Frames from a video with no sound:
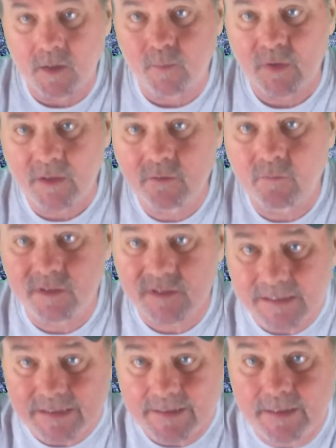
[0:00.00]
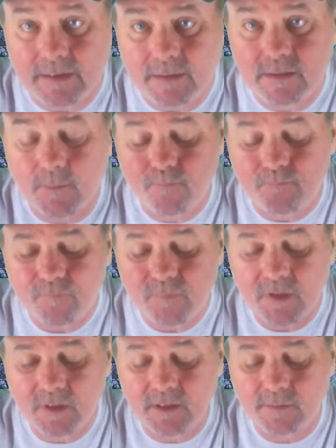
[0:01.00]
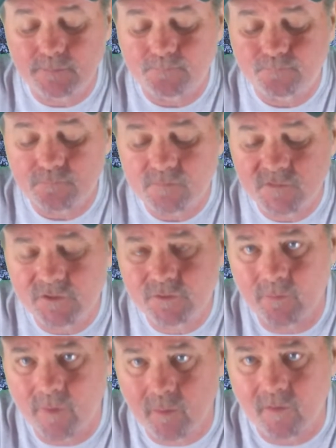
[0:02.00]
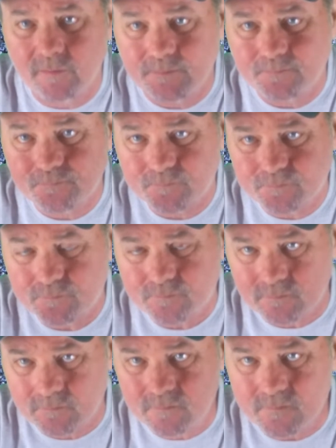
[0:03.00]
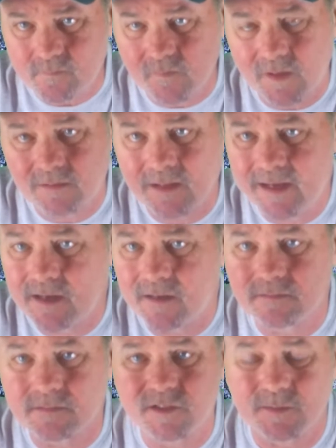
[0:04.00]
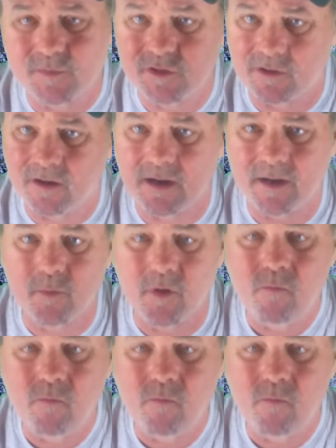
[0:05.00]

But I do want to say, just remember, like, subscribe.